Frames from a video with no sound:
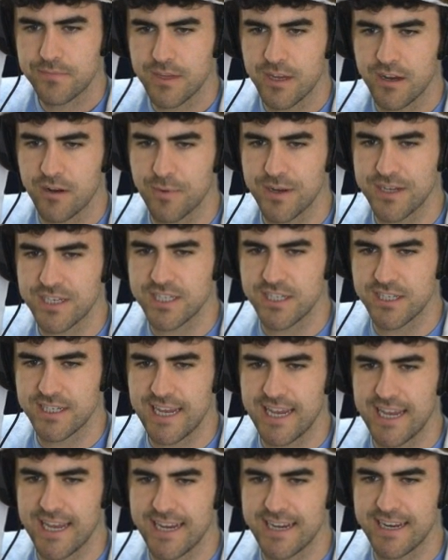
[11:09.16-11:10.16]
Everybody's still
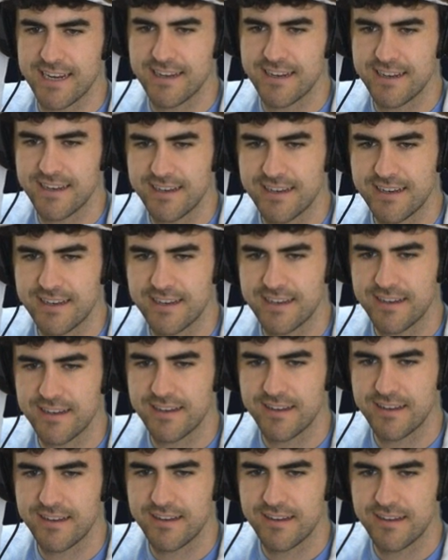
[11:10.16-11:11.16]
dead.
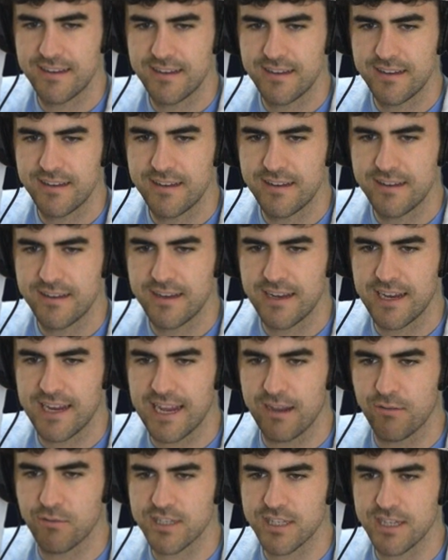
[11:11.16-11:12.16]
Hey,
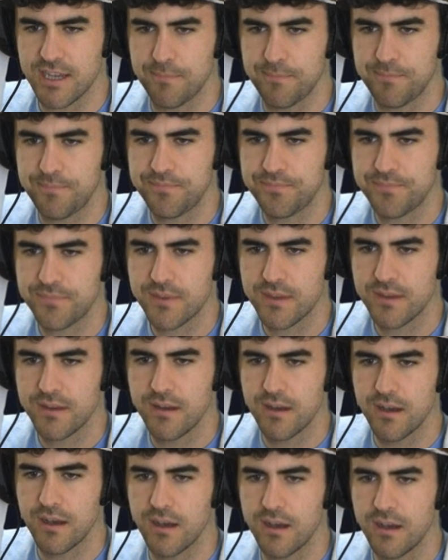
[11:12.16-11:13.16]
guy, what's up?
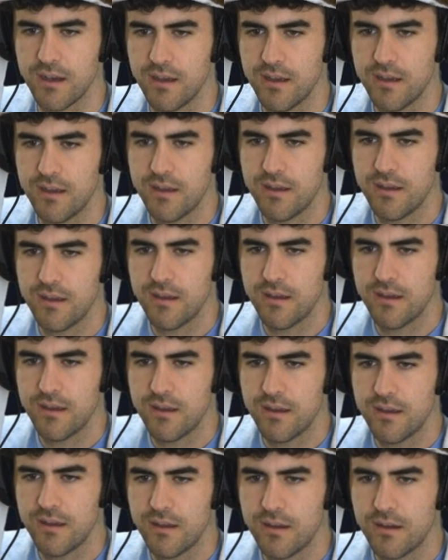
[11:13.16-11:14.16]
Uh,
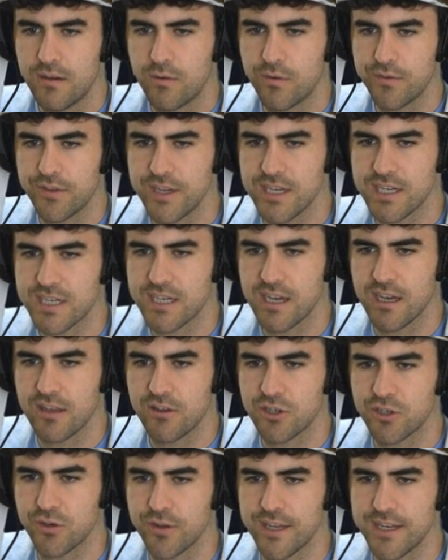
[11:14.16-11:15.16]
were these
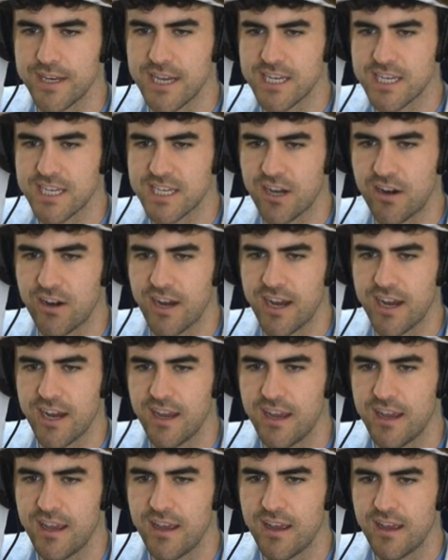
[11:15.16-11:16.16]
colors really necessary?
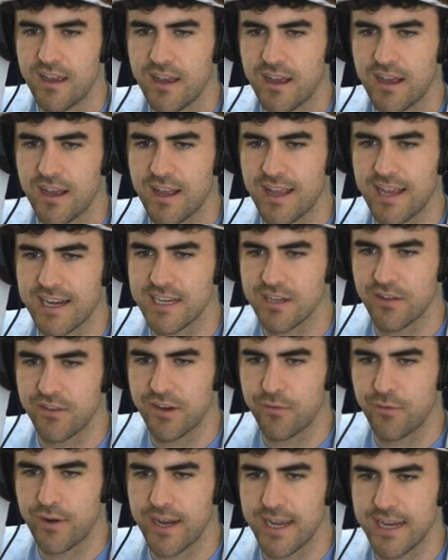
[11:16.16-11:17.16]
I liked it
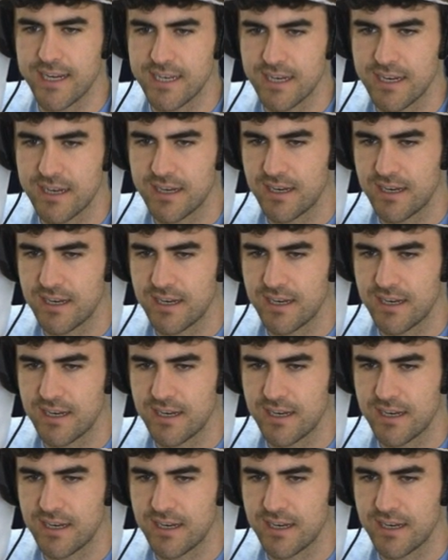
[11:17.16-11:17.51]
only red.